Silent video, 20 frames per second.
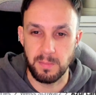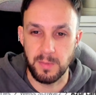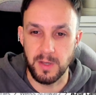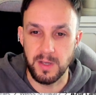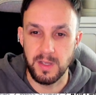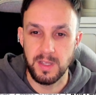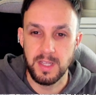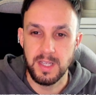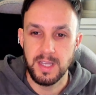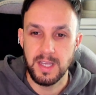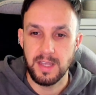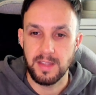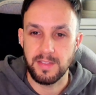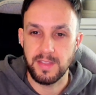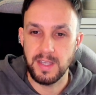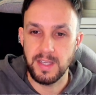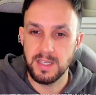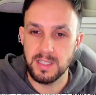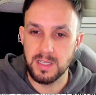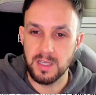But
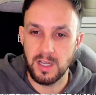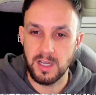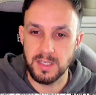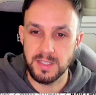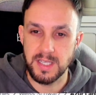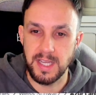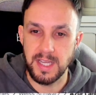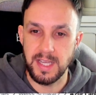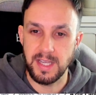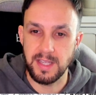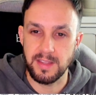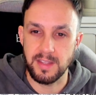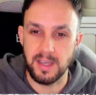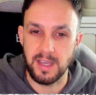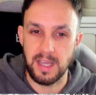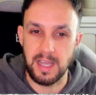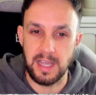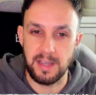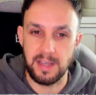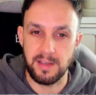these cards here that
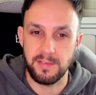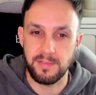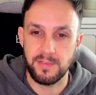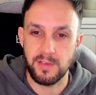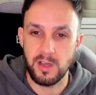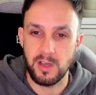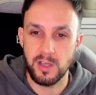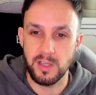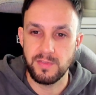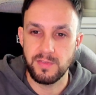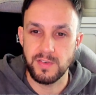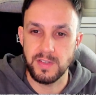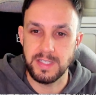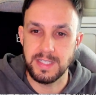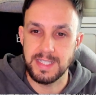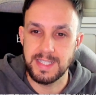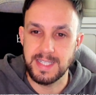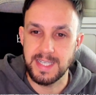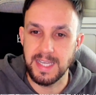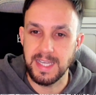have
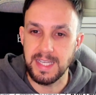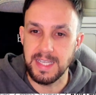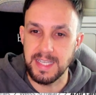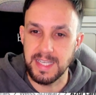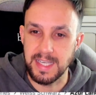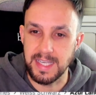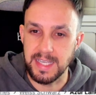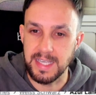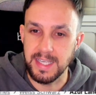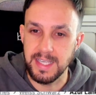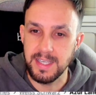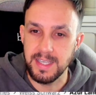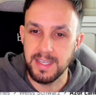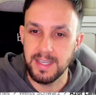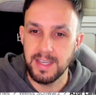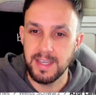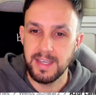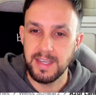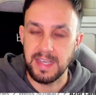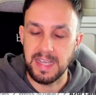-TE
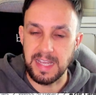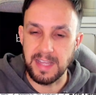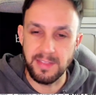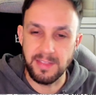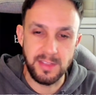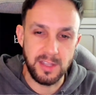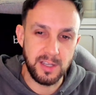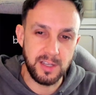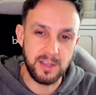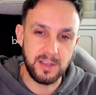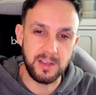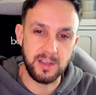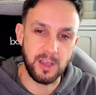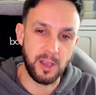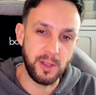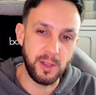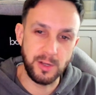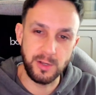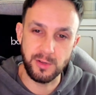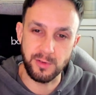in the
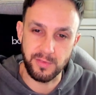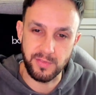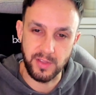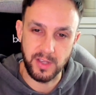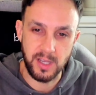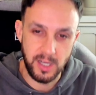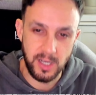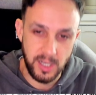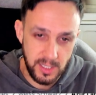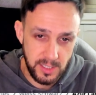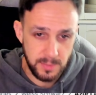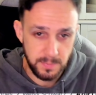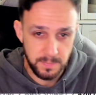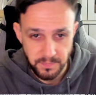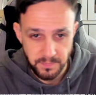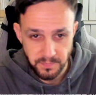code of the card,